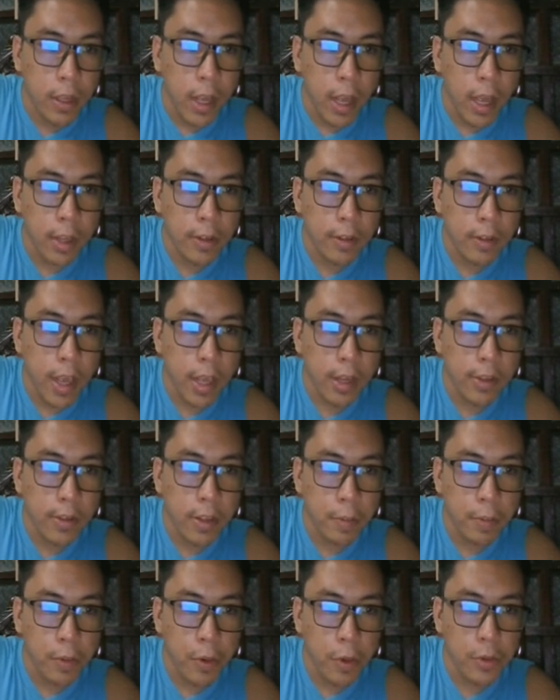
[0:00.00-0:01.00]
as
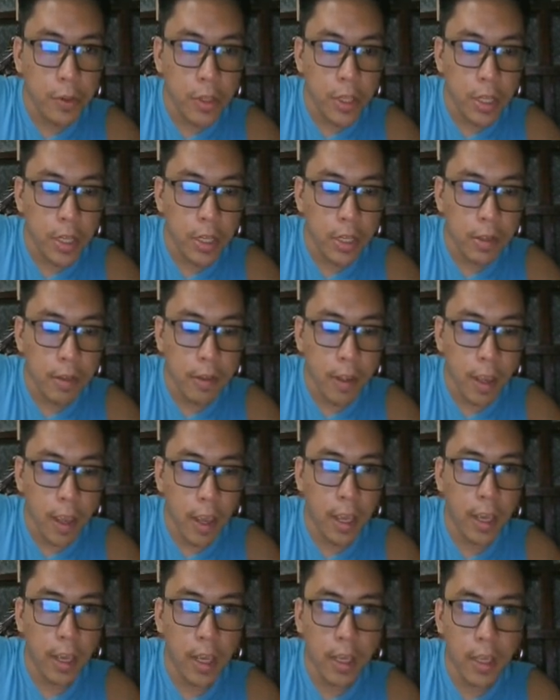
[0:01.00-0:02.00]
x approaches
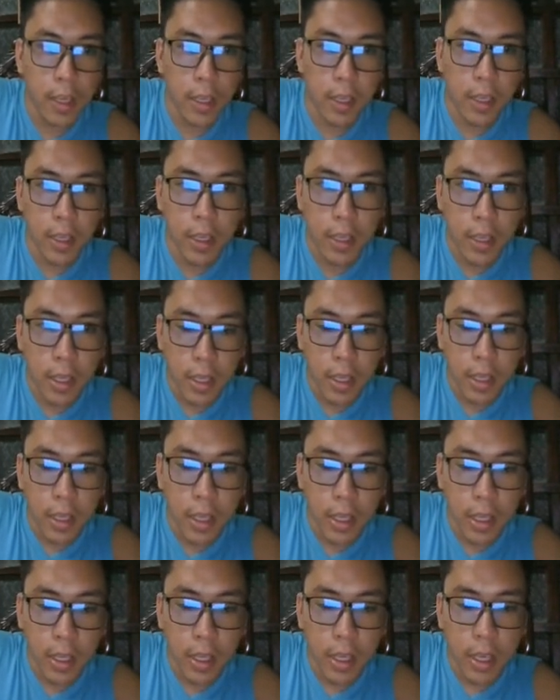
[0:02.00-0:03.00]
a
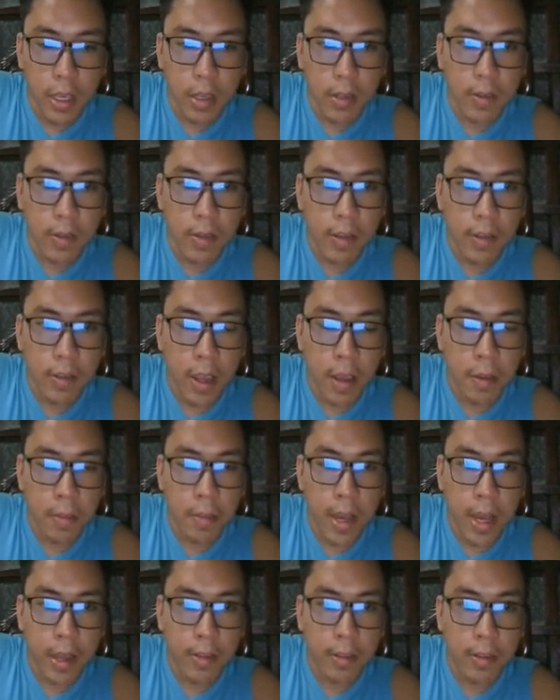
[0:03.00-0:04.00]
is the
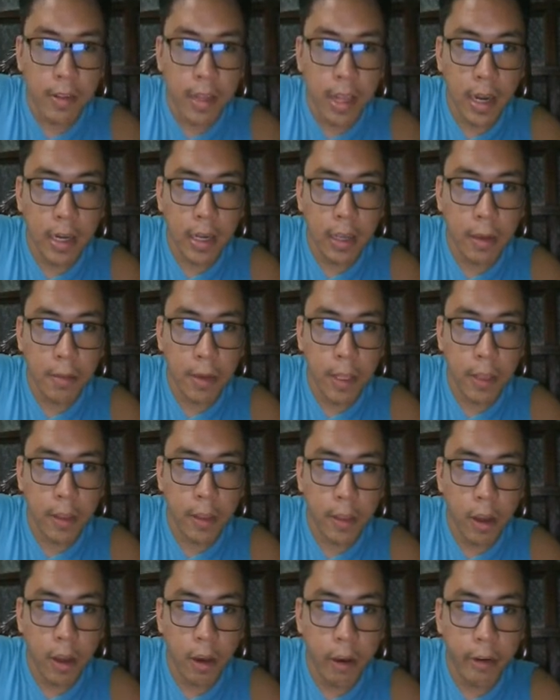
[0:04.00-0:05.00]
same as the
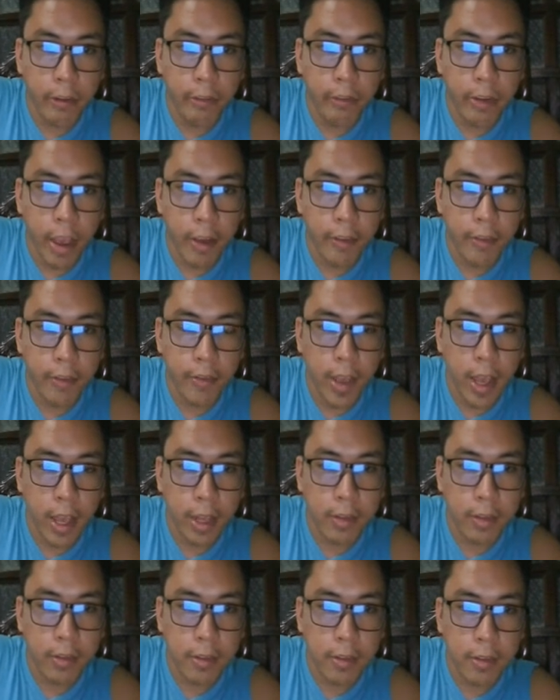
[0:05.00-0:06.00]
limit of f of
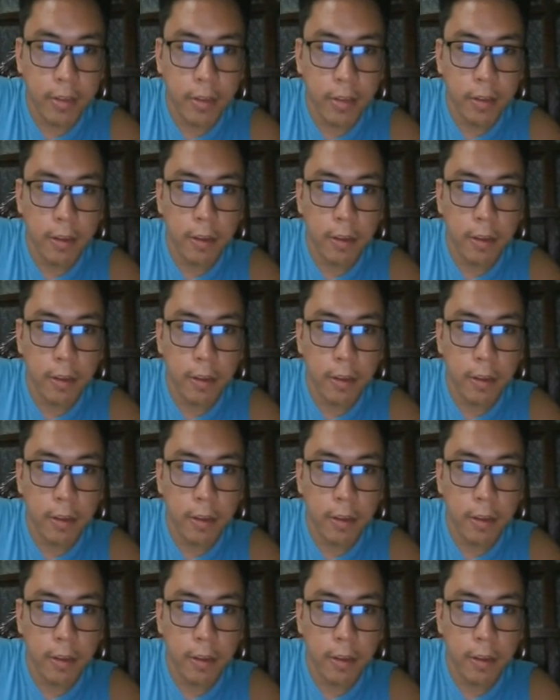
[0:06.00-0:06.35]
x